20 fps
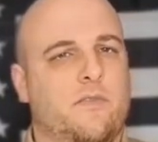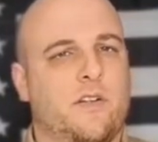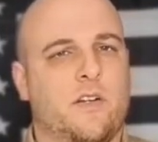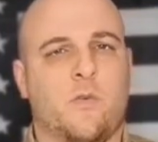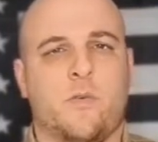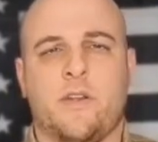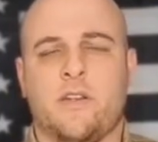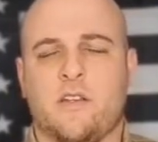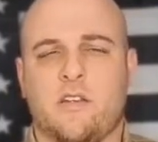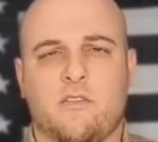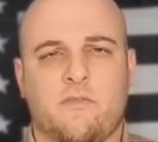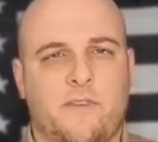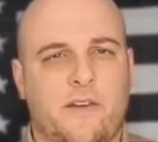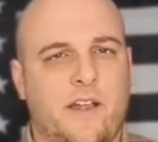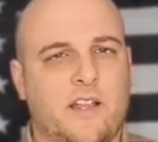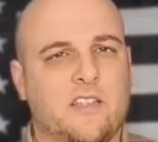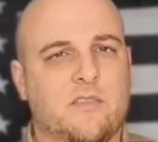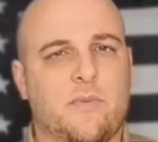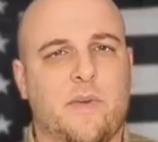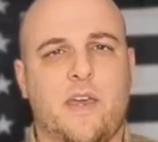if you're going into
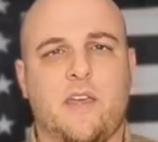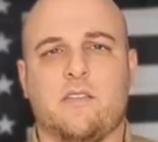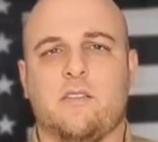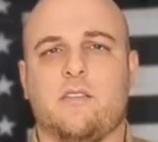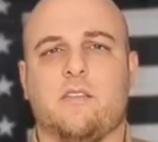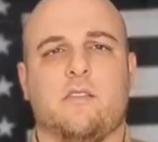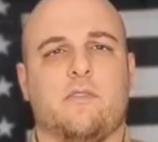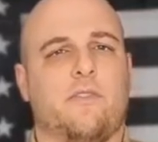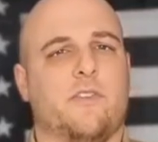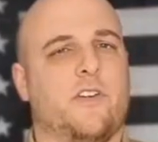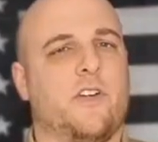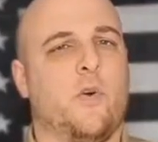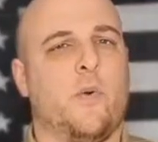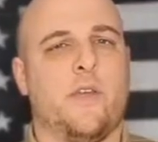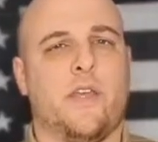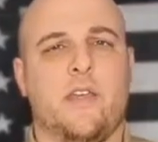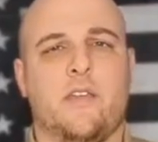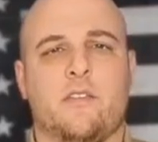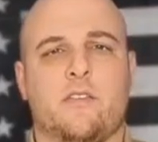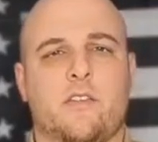confined spaces, if you're
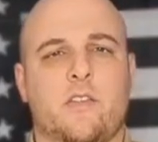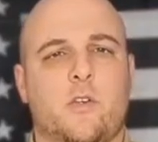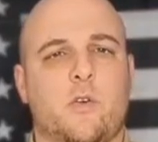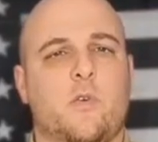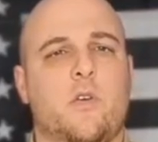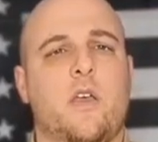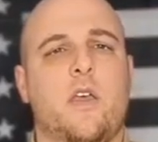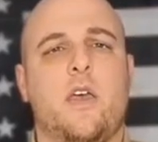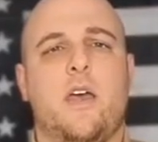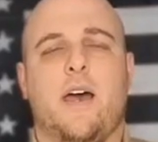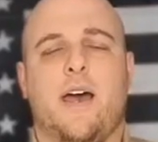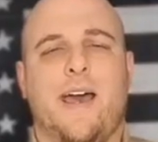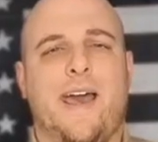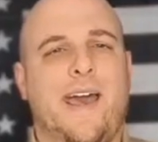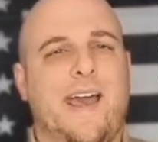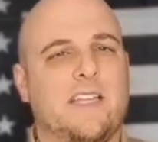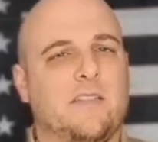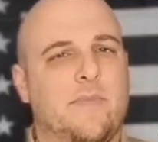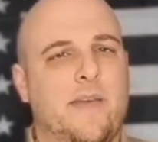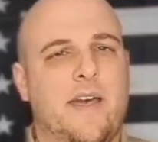going into a
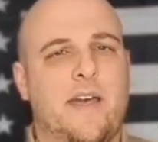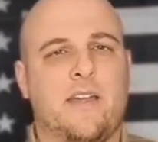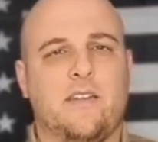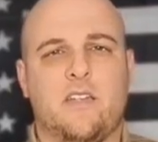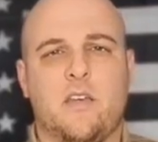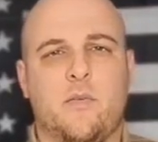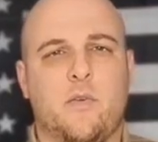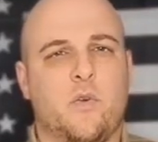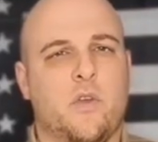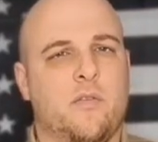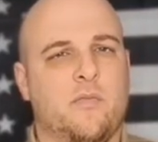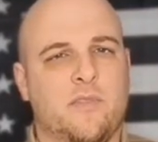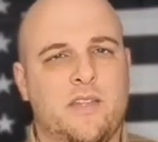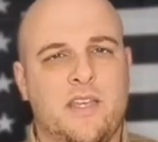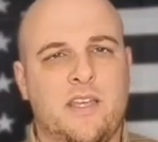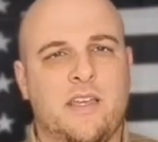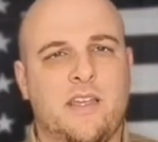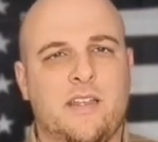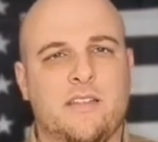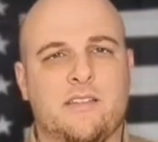hazmat,
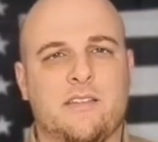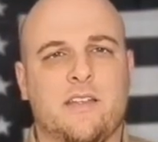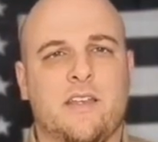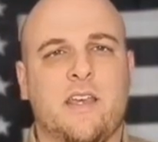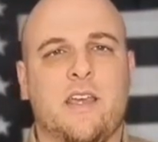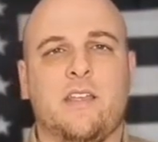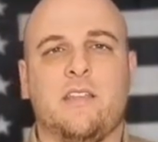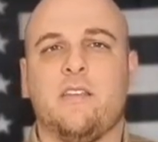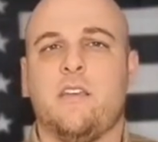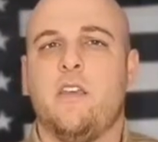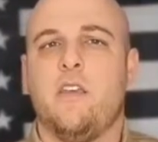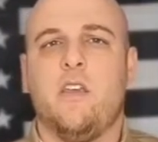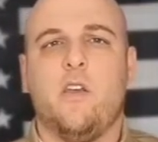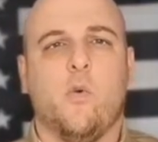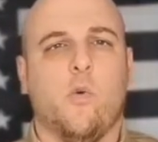WMD incident,